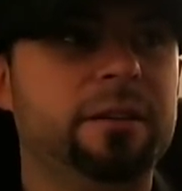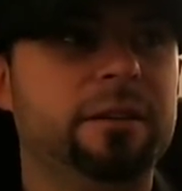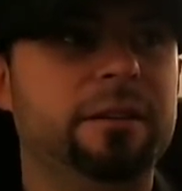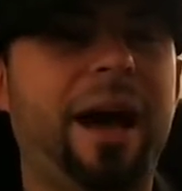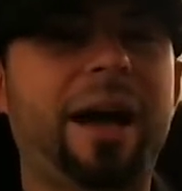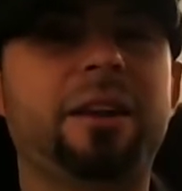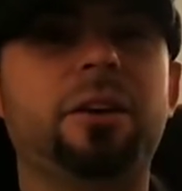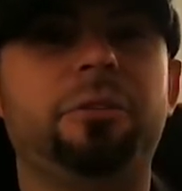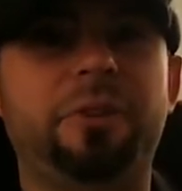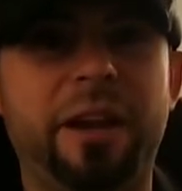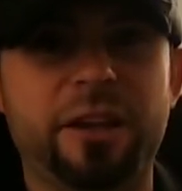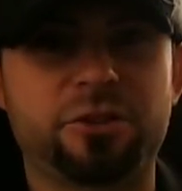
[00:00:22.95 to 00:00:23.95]
not
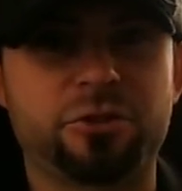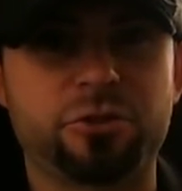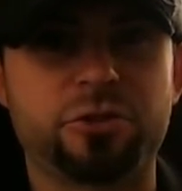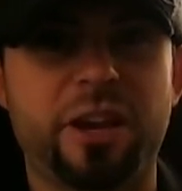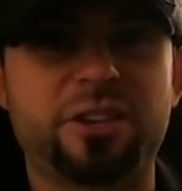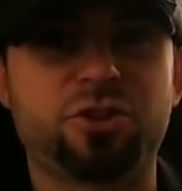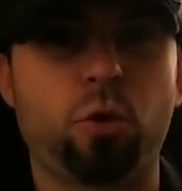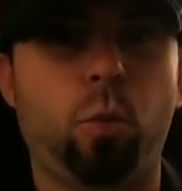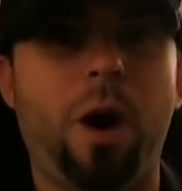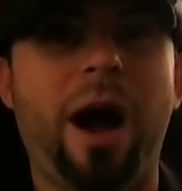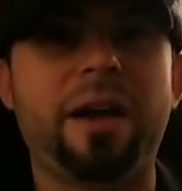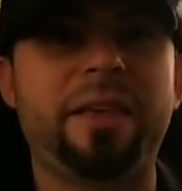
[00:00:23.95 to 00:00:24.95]
enough answers as to
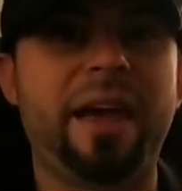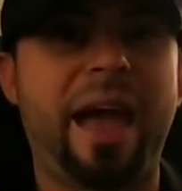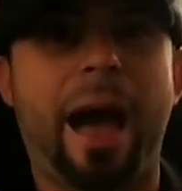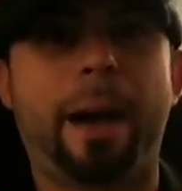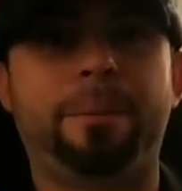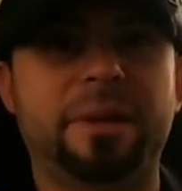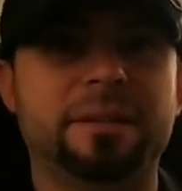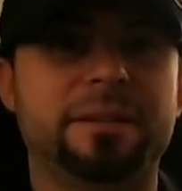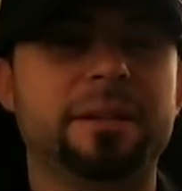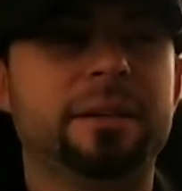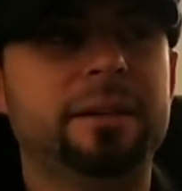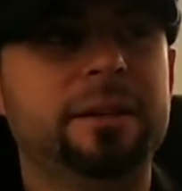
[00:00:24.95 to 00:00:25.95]
why they happened.